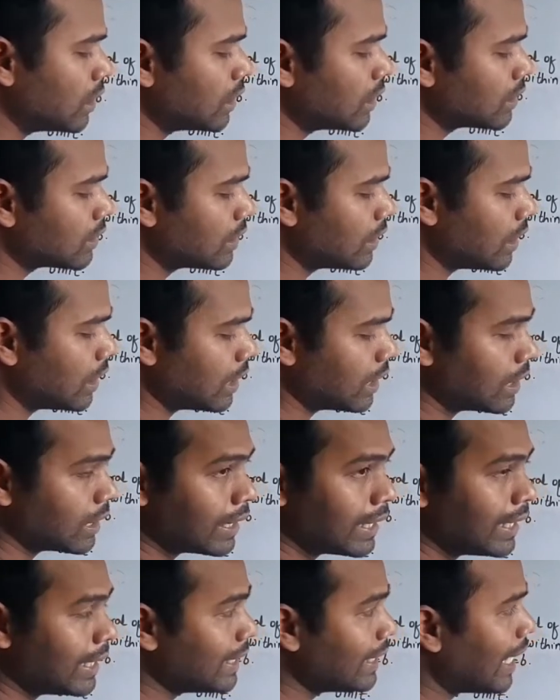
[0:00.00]
the
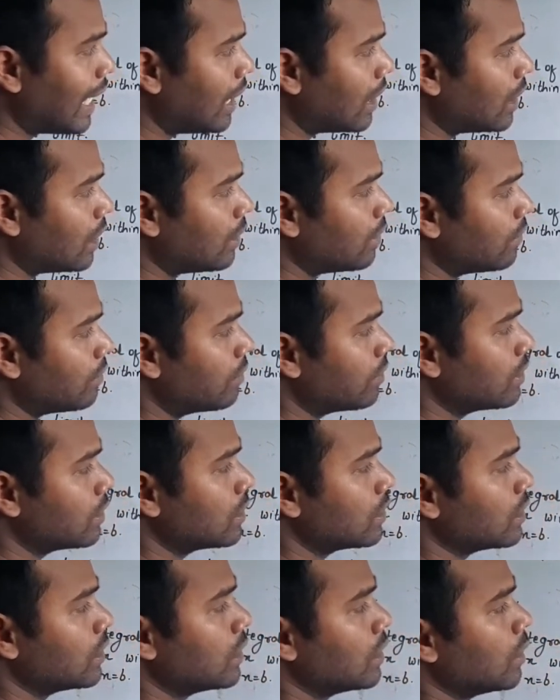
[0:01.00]
area of
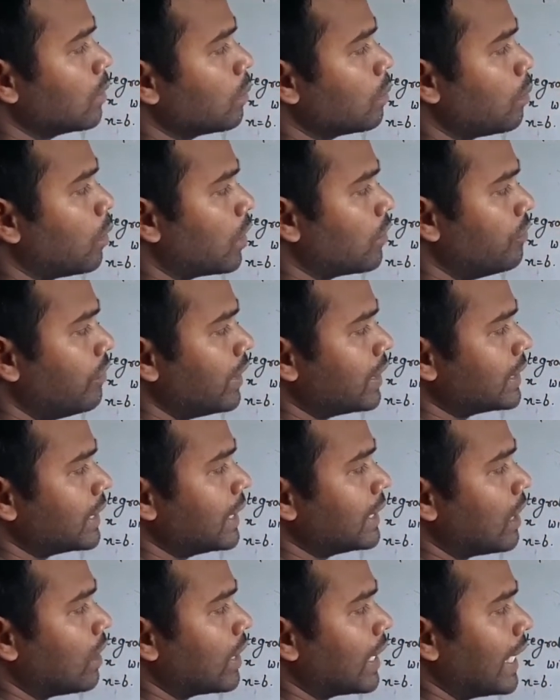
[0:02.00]
perfect
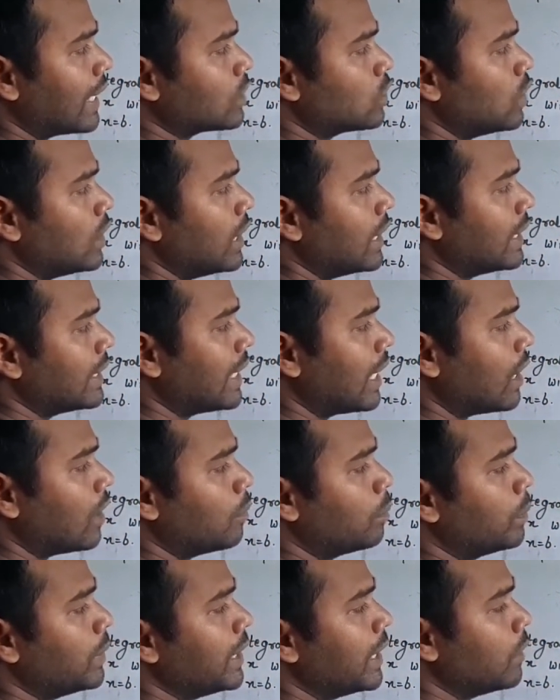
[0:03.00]
area or actual area
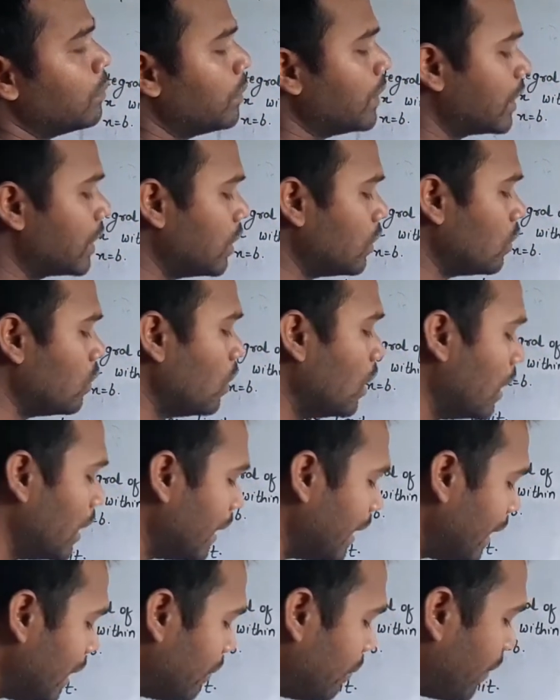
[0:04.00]
of PABQ
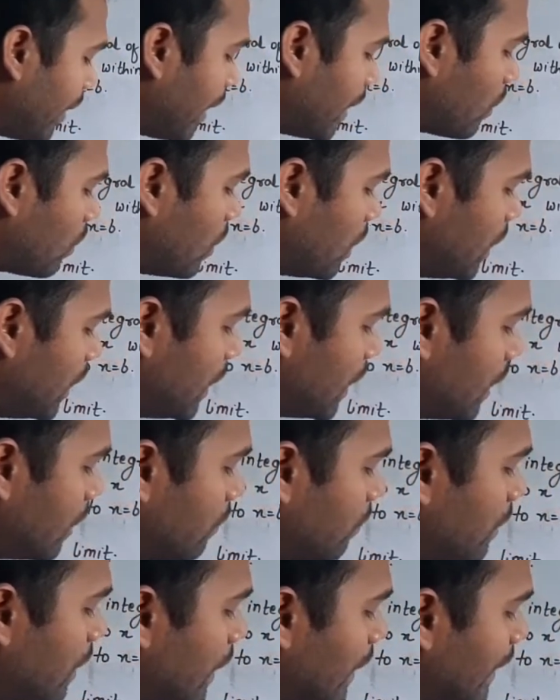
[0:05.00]
if and only if
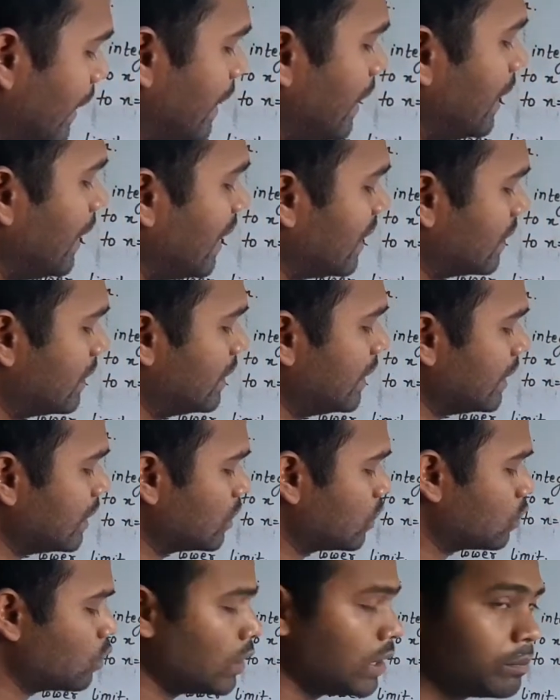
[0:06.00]
del x tends
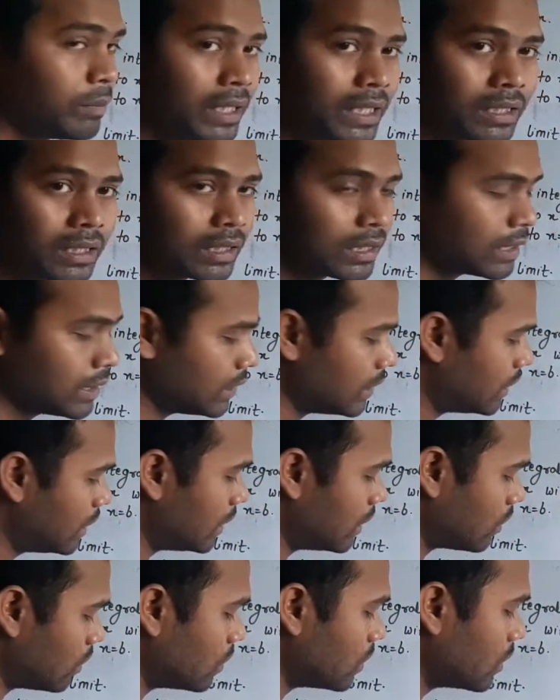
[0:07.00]
to limit
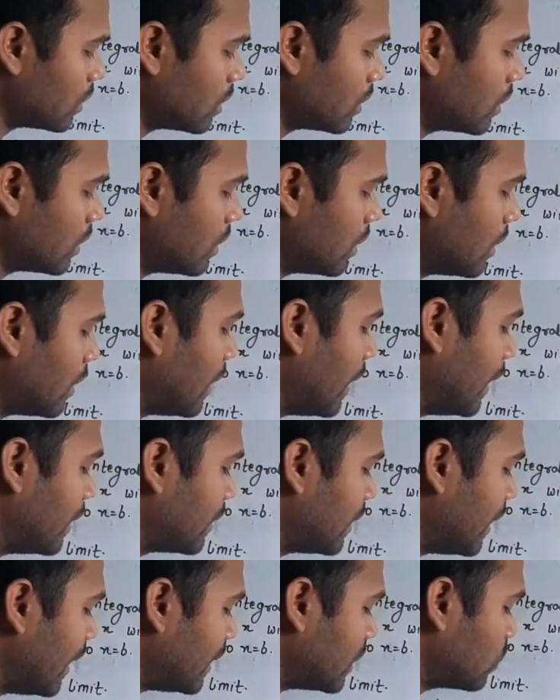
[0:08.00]
0. And
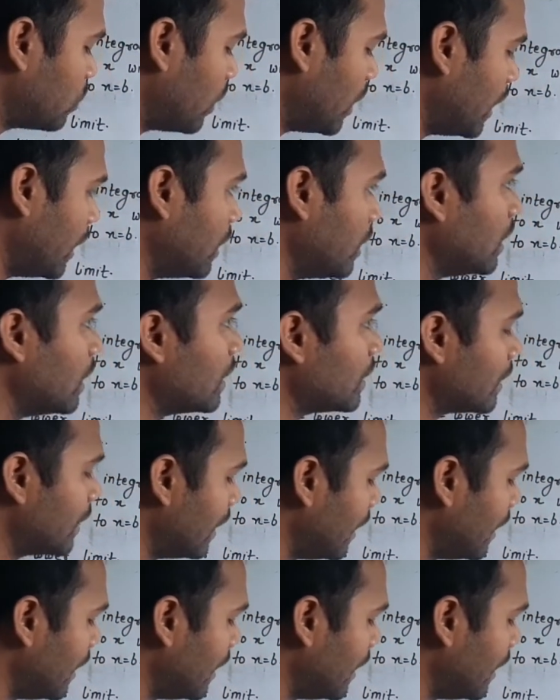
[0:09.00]
that's why the